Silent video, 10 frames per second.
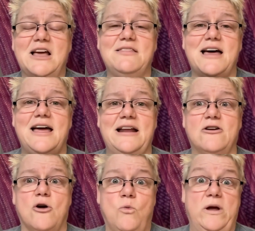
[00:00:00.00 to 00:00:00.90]
that
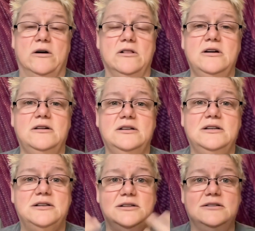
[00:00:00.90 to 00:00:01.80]
and our will
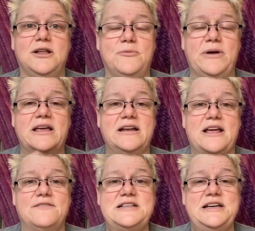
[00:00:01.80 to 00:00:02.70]
that we can
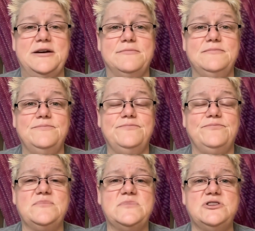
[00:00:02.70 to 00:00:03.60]
give to him
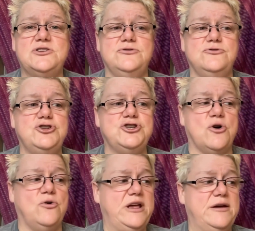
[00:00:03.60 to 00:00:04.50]
to
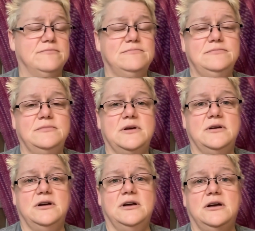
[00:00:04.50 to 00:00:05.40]
show him
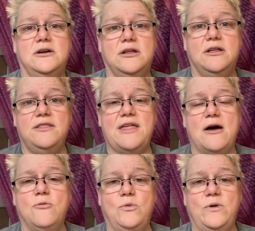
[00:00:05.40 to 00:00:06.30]

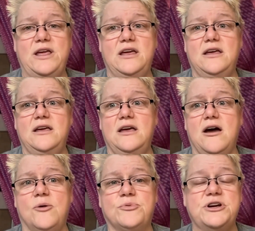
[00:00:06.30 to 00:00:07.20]
that we
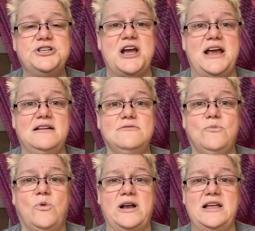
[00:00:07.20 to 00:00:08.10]
appreciate
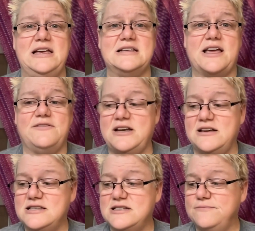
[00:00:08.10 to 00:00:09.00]
what he's given
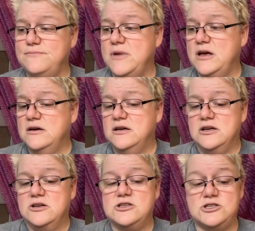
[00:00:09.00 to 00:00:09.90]
us.
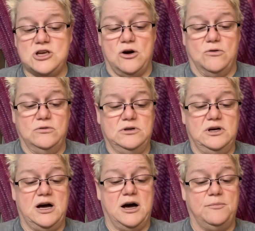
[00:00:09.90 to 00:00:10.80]
So,
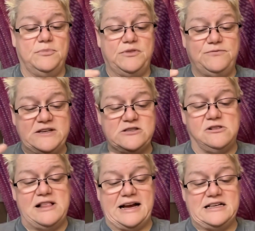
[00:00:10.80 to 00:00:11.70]
um,
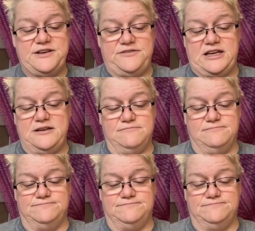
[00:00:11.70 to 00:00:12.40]
physical activity.